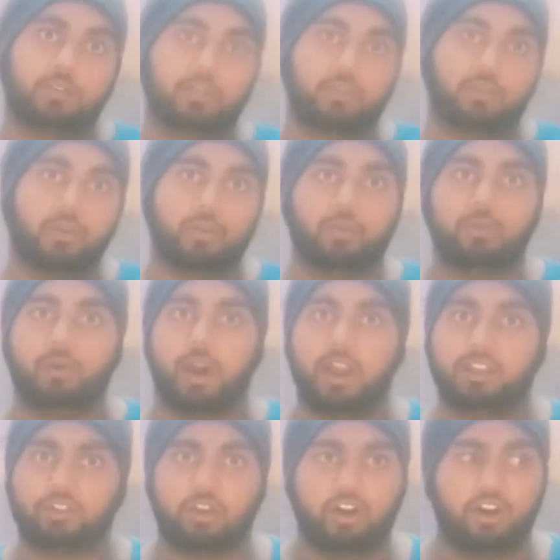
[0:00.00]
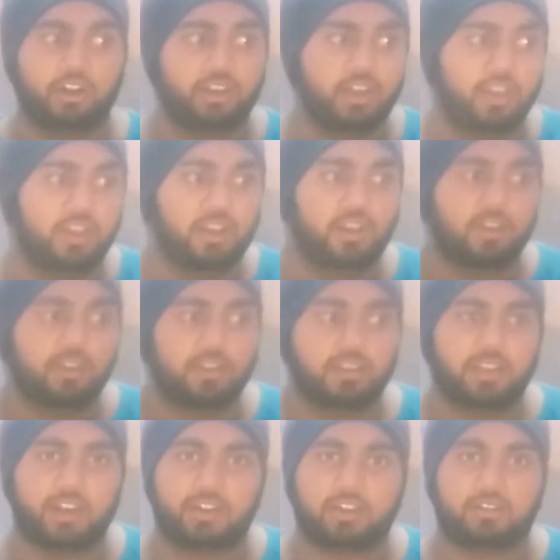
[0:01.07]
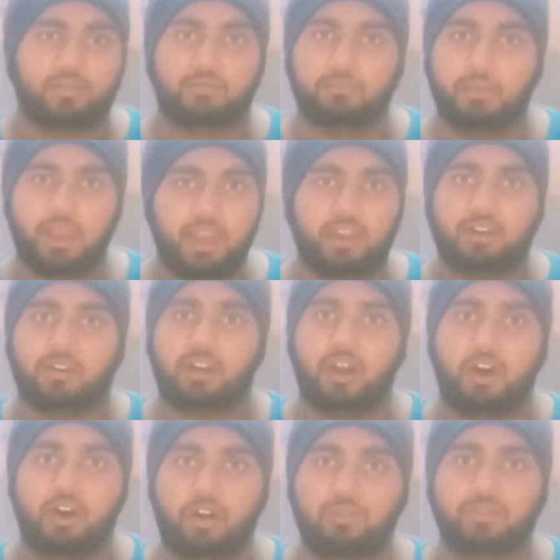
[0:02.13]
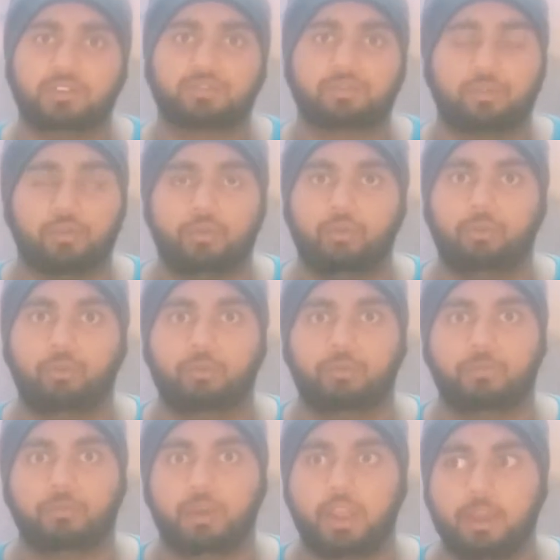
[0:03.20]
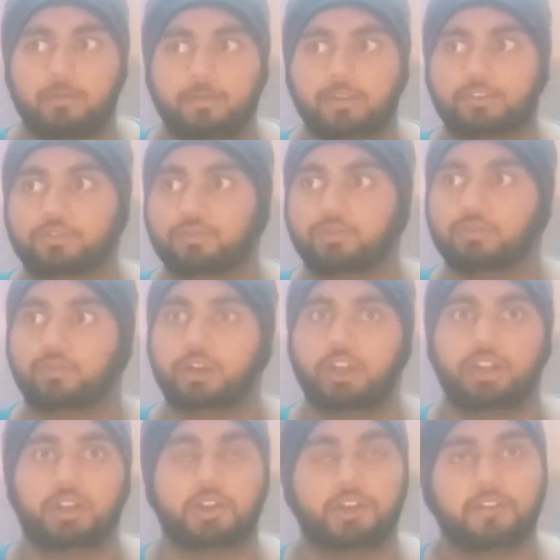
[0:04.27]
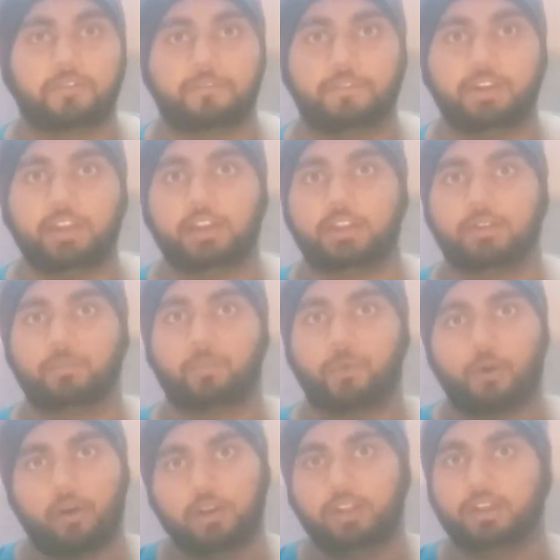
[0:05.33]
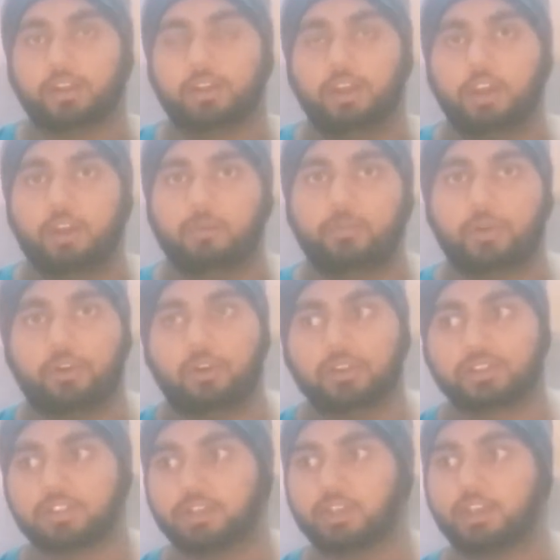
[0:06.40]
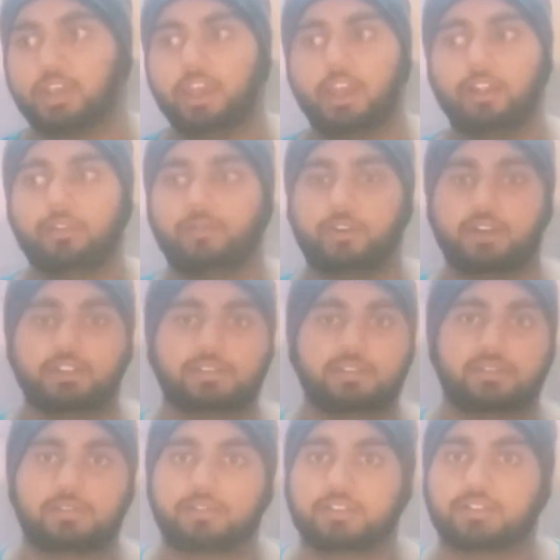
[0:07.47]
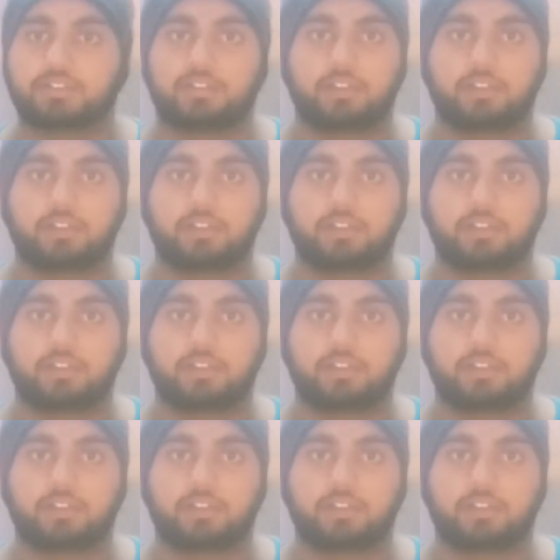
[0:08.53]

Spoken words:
Goku, I thought, man, how was Goku able to defeat Broly, because Kale was just